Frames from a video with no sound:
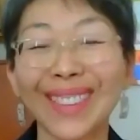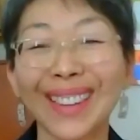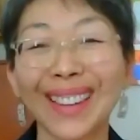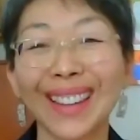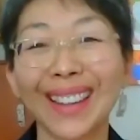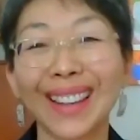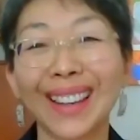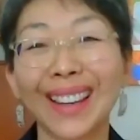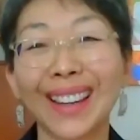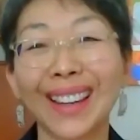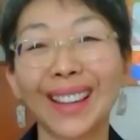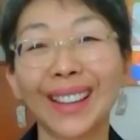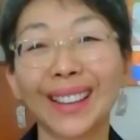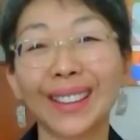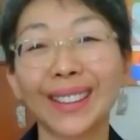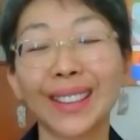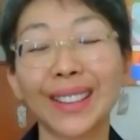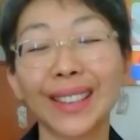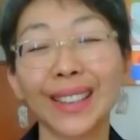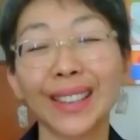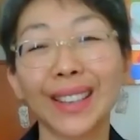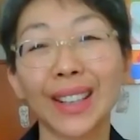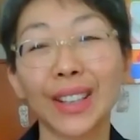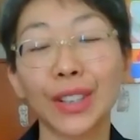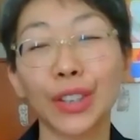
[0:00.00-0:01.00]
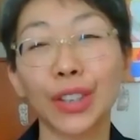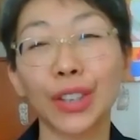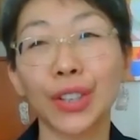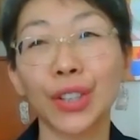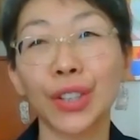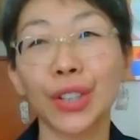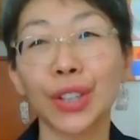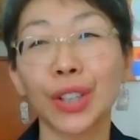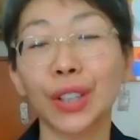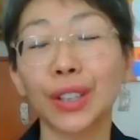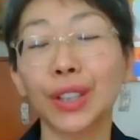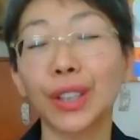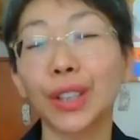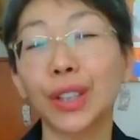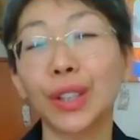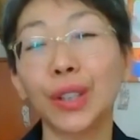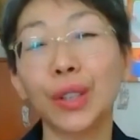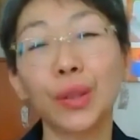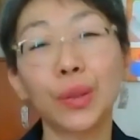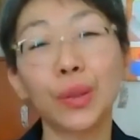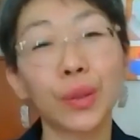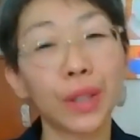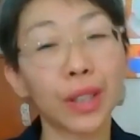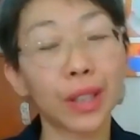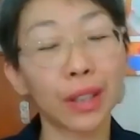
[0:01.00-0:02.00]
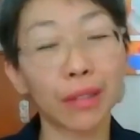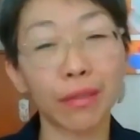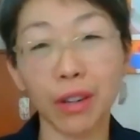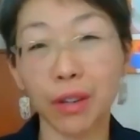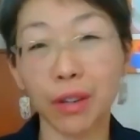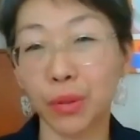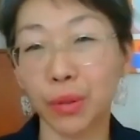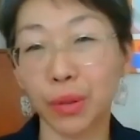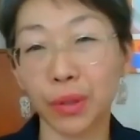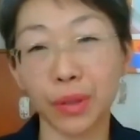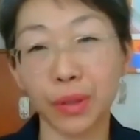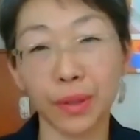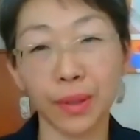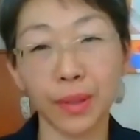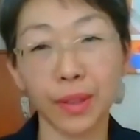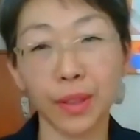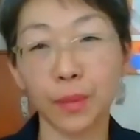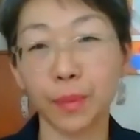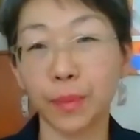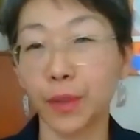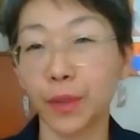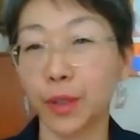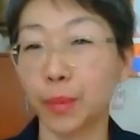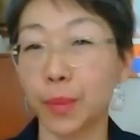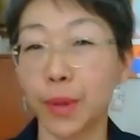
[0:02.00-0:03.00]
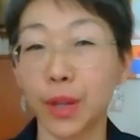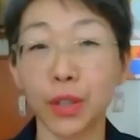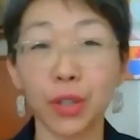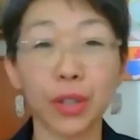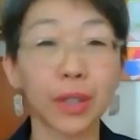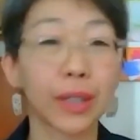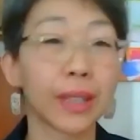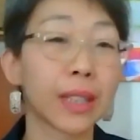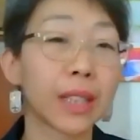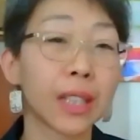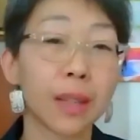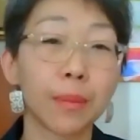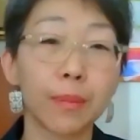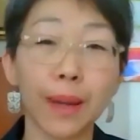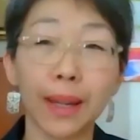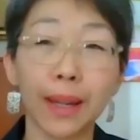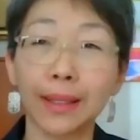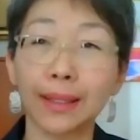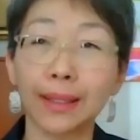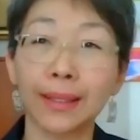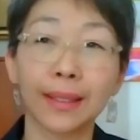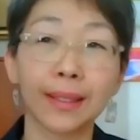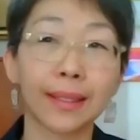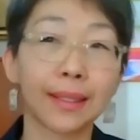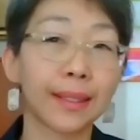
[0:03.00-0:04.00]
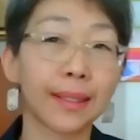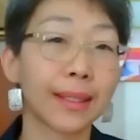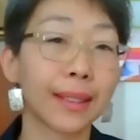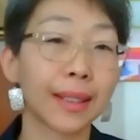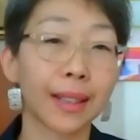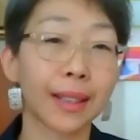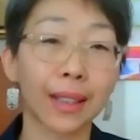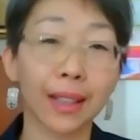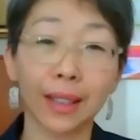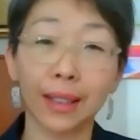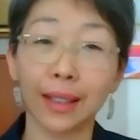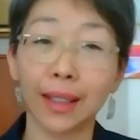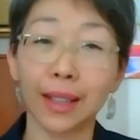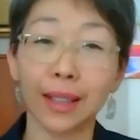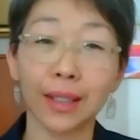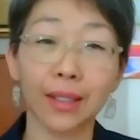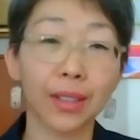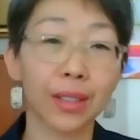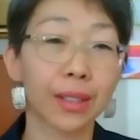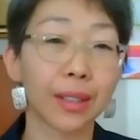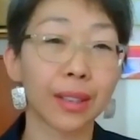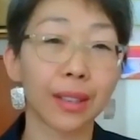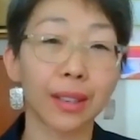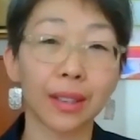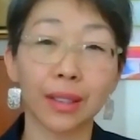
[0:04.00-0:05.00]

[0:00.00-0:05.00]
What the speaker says: and to share the unique resources, especially Tibetan collection.